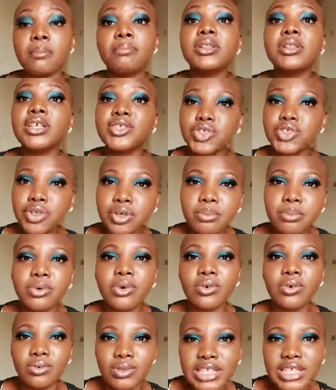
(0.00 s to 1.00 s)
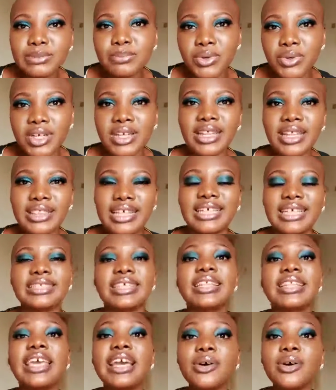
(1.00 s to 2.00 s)
pleasurable, let's put it at that,
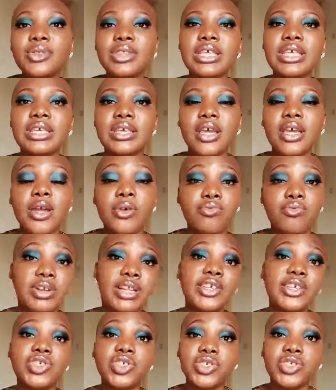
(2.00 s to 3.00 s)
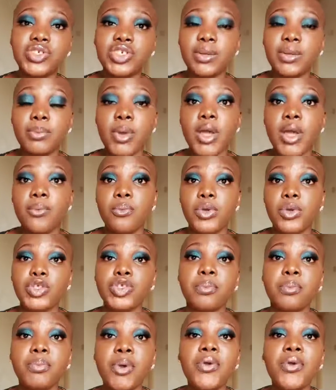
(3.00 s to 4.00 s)
and healthy relationship
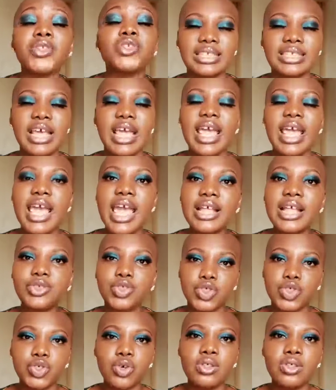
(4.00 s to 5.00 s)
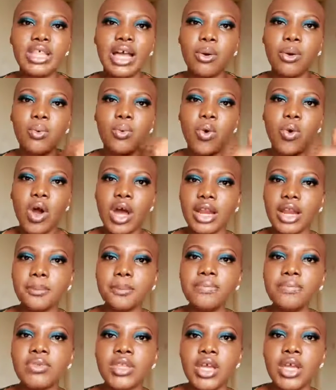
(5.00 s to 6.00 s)
with your parents. Ensure that,
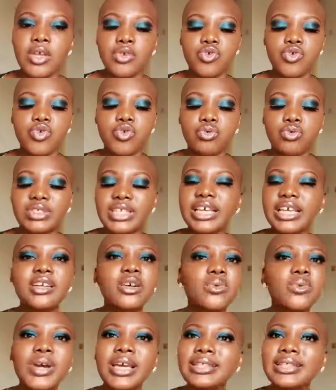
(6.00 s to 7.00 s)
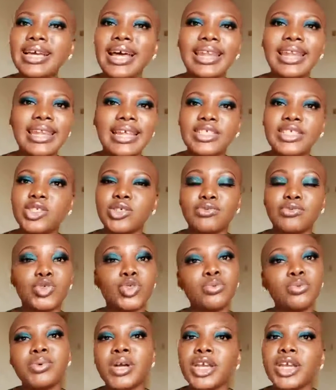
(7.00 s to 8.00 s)
one, you take away that lens of
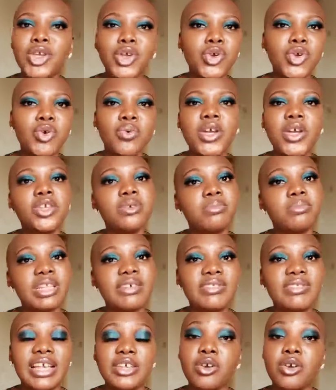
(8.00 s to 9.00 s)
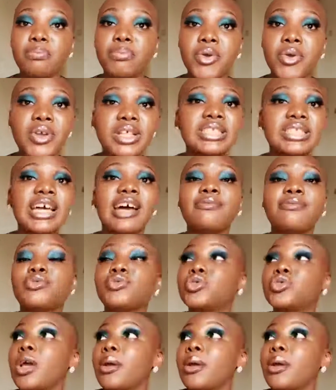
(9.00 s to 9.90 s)
superhero where you believe that your parents have